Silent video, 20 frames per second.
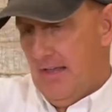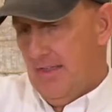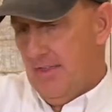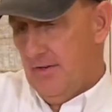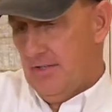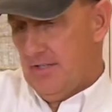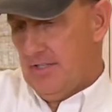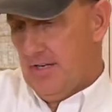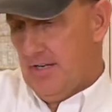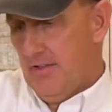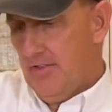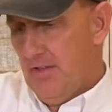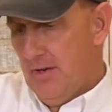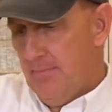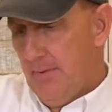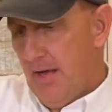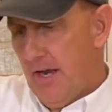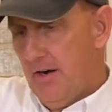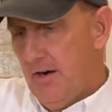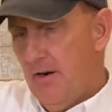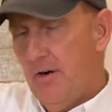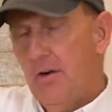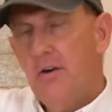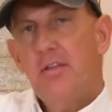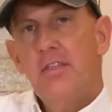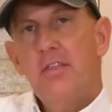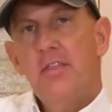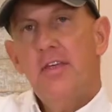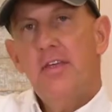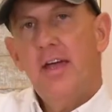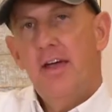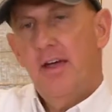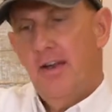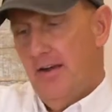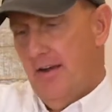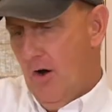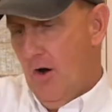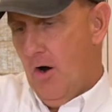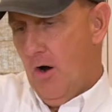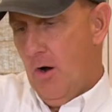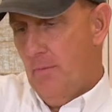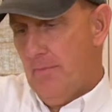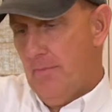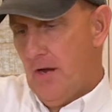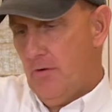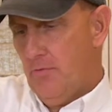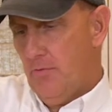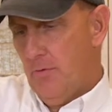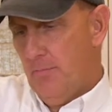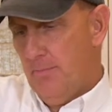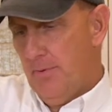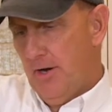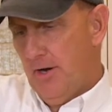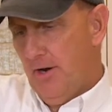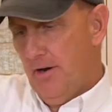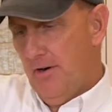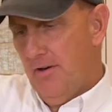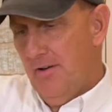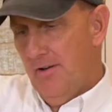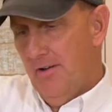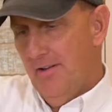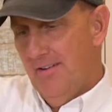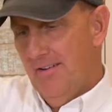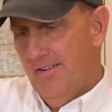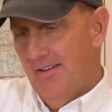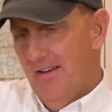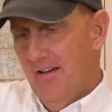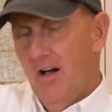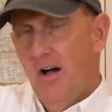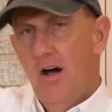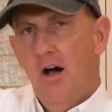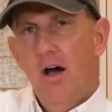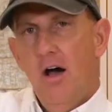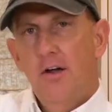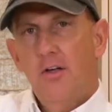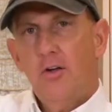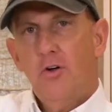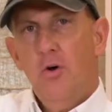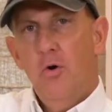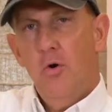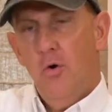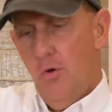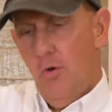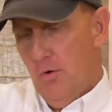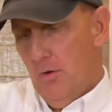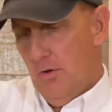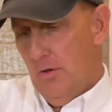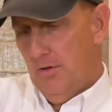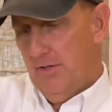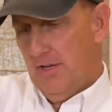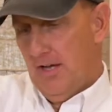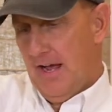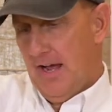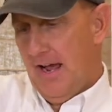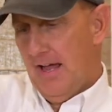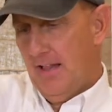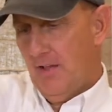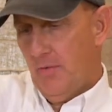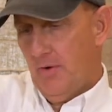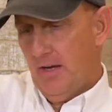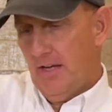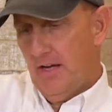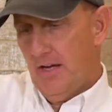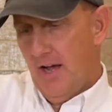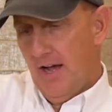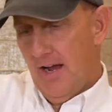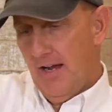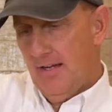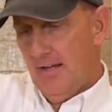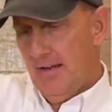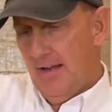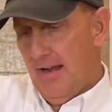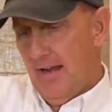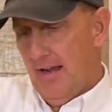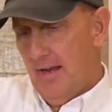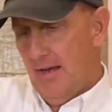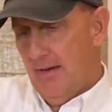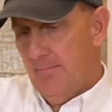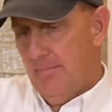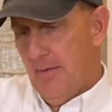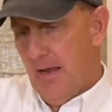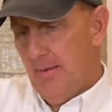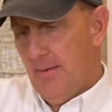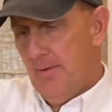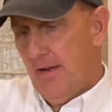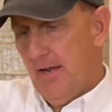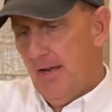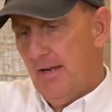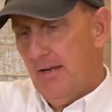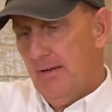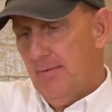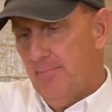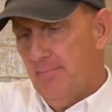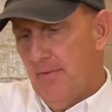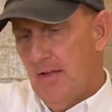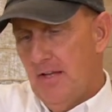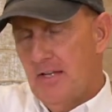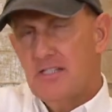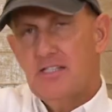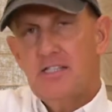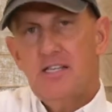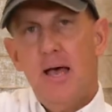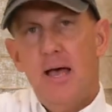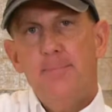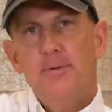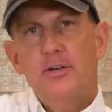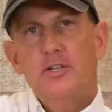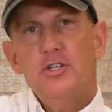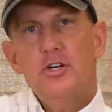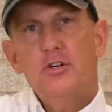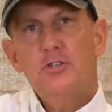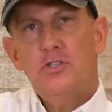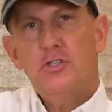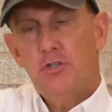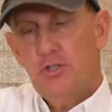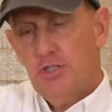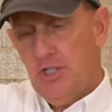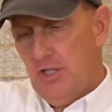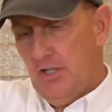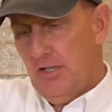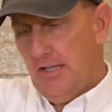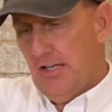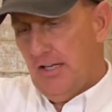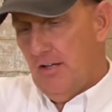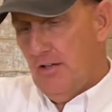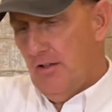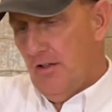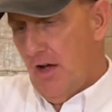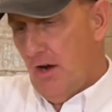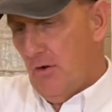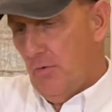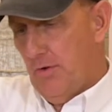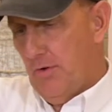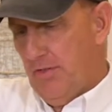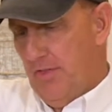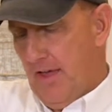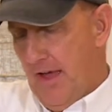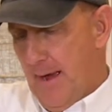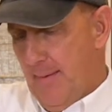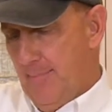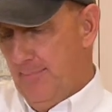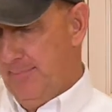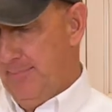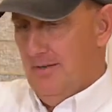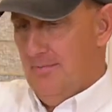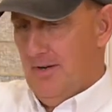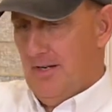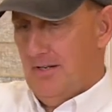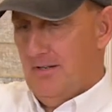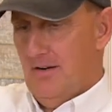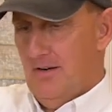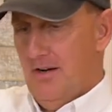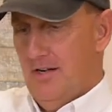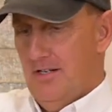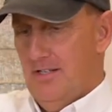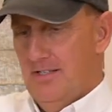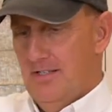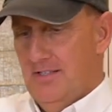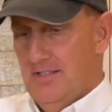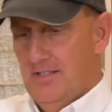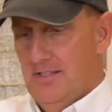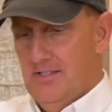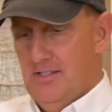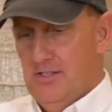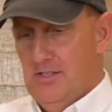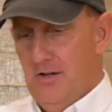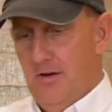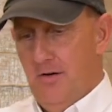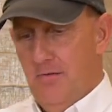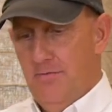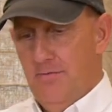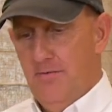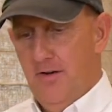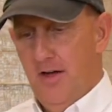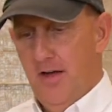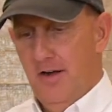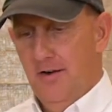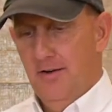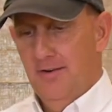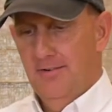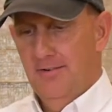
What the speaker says: There's nothing better than homemade root beer on a cold Halloween night, and maybe sloppy joes or chili along with that. Oh my gosh, this is so fun.